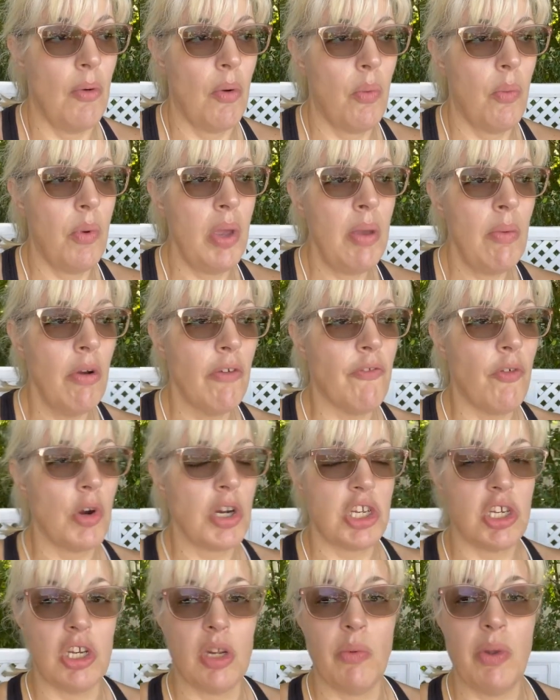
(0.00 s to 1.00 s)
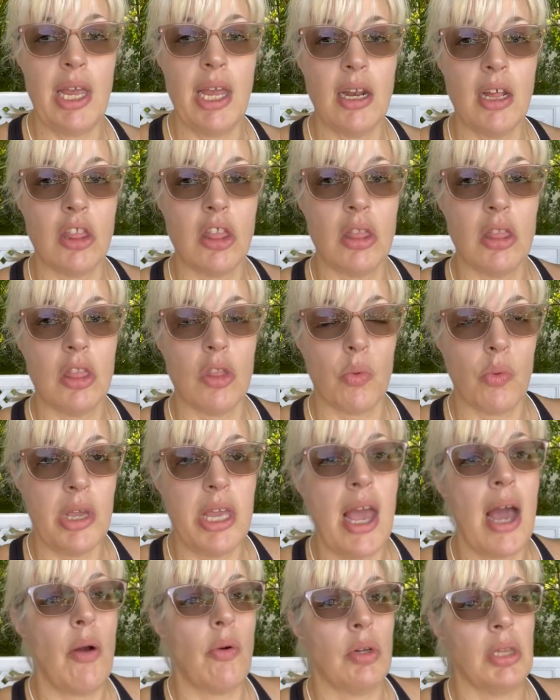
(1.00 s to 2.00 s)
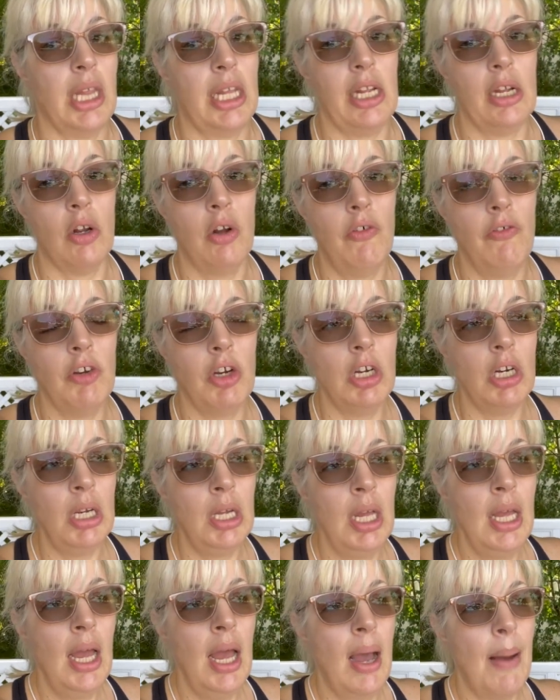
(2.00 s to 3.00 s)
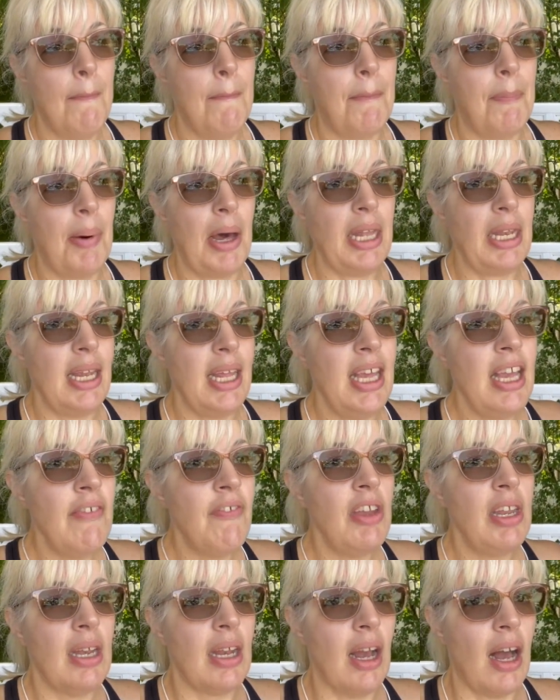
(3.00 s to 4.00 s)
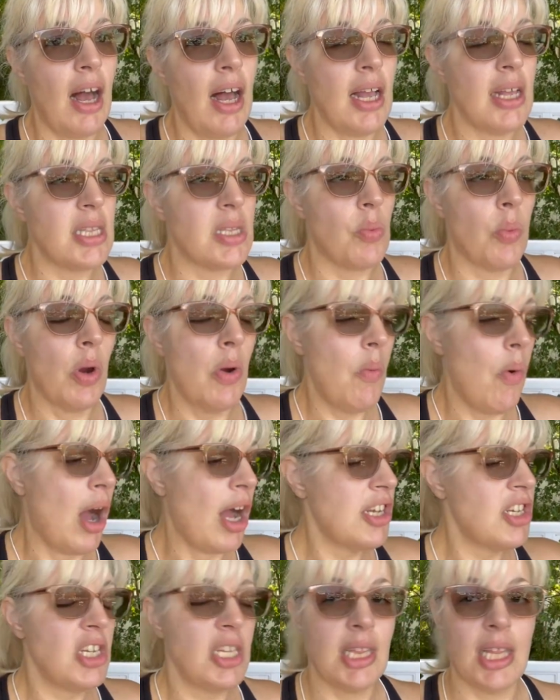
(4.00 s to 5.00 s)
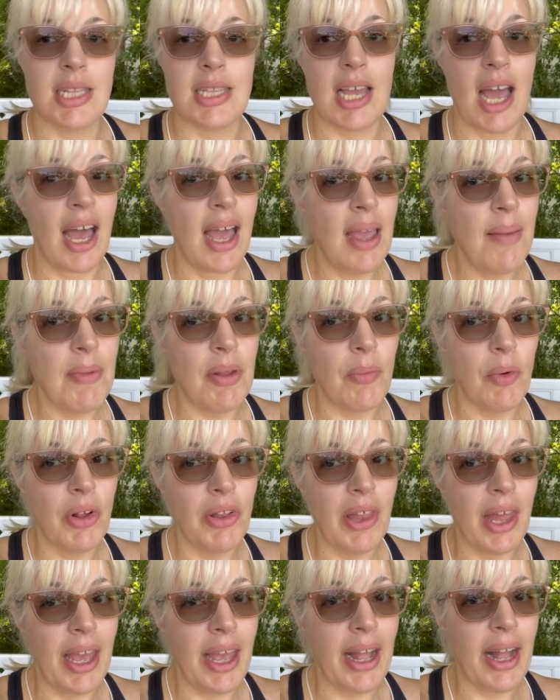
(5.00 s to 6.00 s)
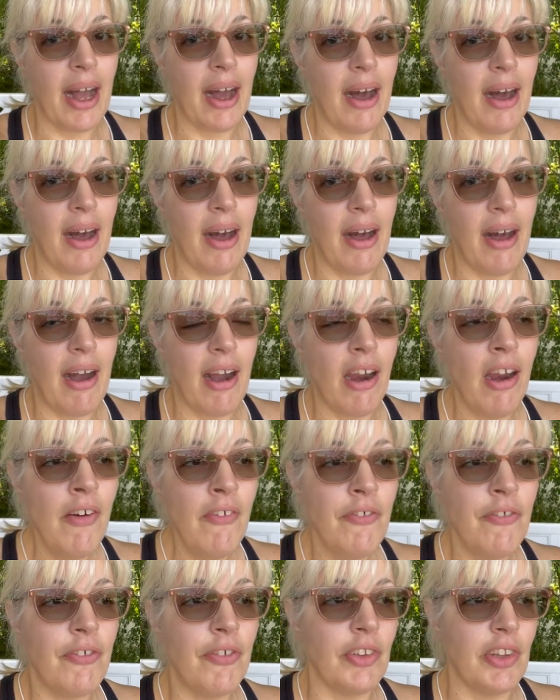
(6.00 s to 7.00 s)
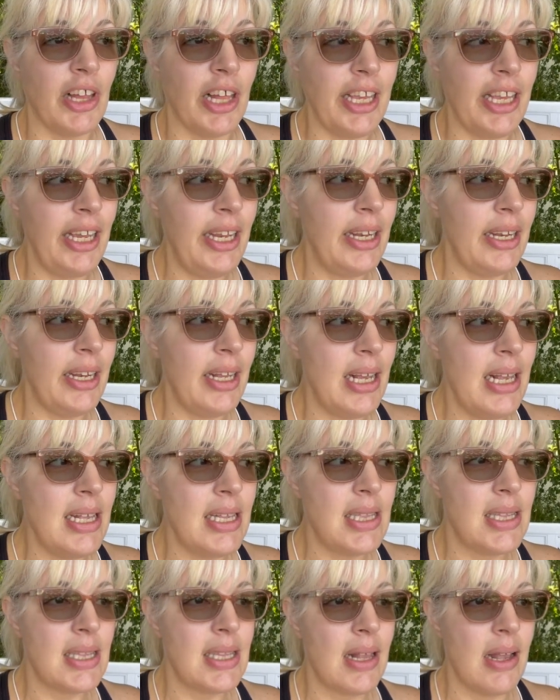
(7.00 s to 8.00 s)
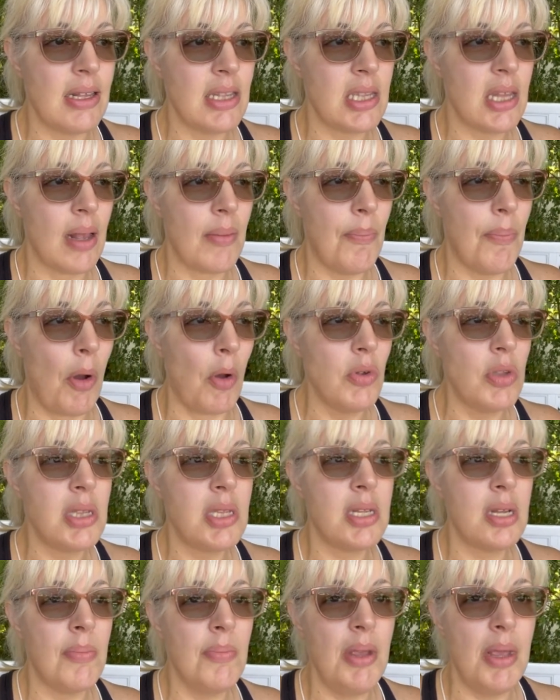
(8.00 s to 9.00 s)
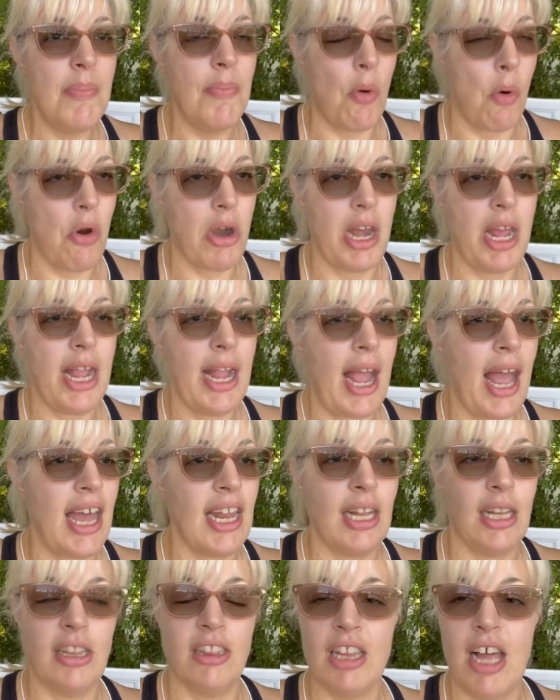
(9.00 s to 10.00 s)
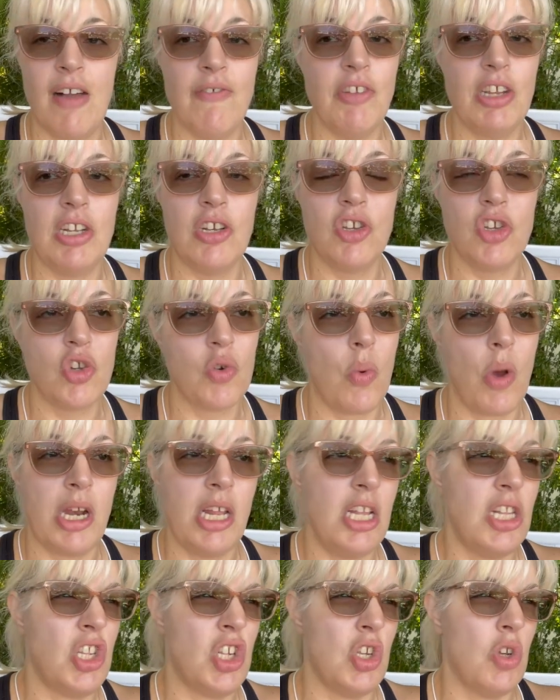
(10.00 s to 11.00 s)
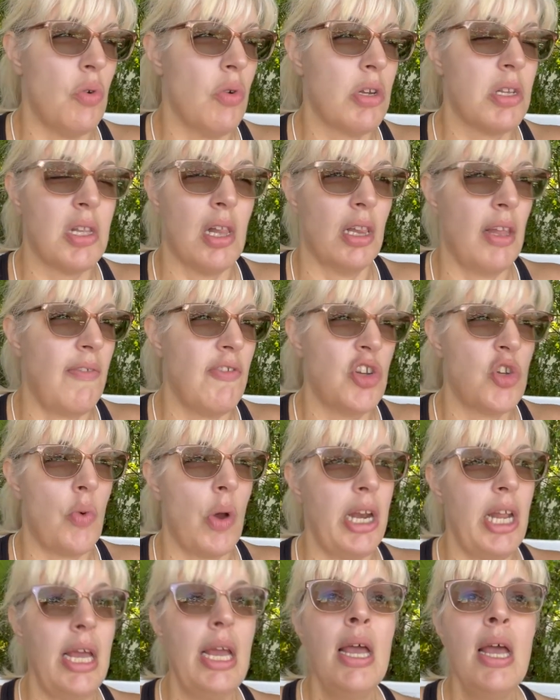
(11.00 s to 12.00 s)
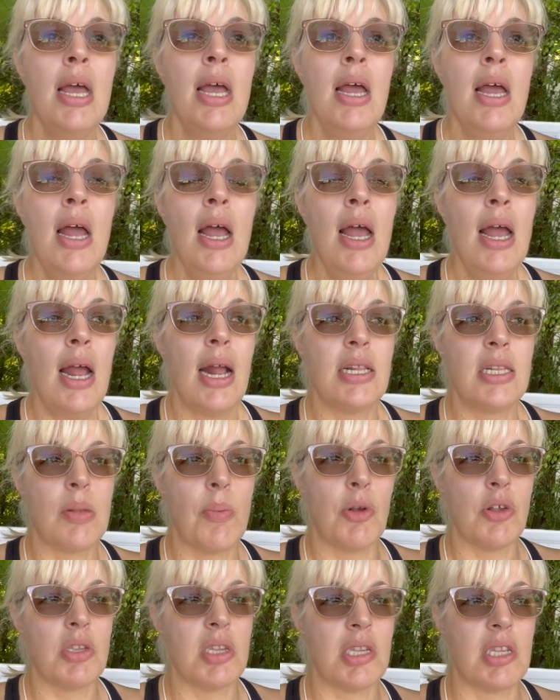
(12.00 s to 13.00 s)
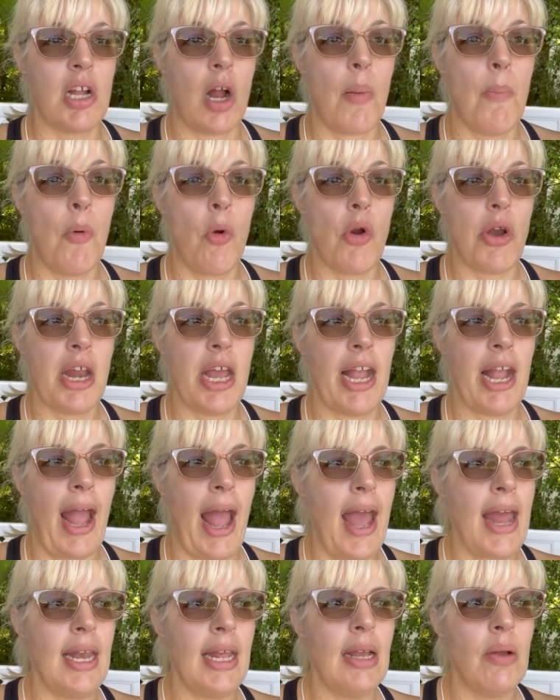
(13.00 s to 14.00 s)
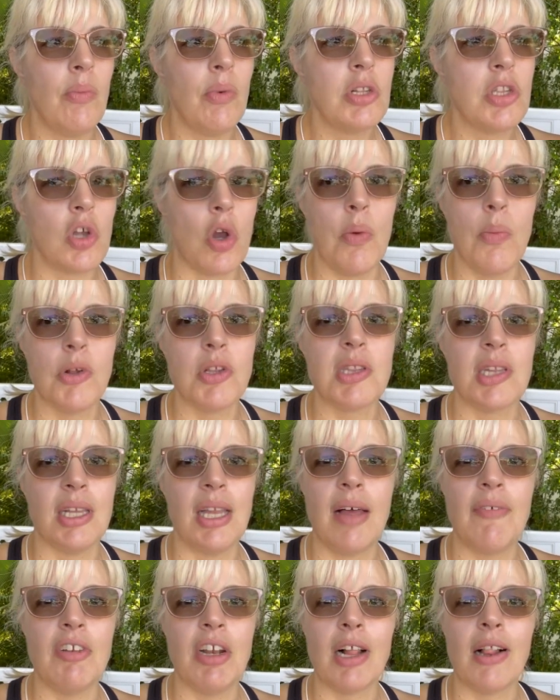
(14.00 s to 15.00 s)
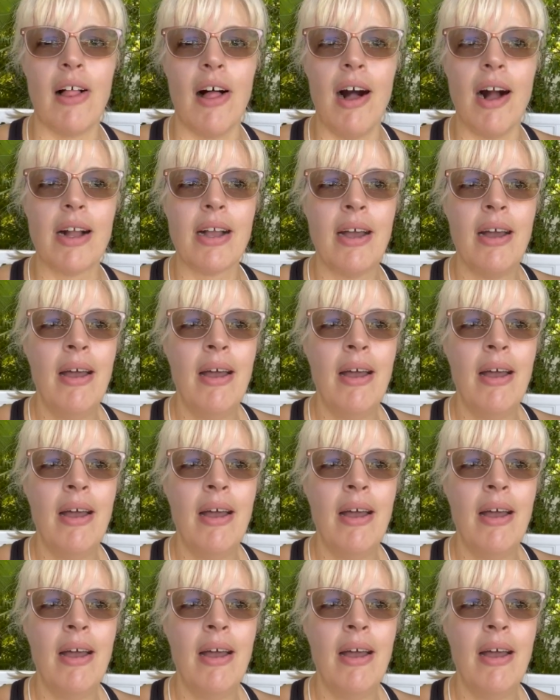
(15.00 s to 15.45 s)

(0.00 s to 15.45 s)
We were fortunate. We had a 3-hour layover, but even us, we're watching the time and we're like, our flight is supposed to be boarding at 11:22 or 11:20. It's supposed to start boarding, and it was almost 11 o'clock.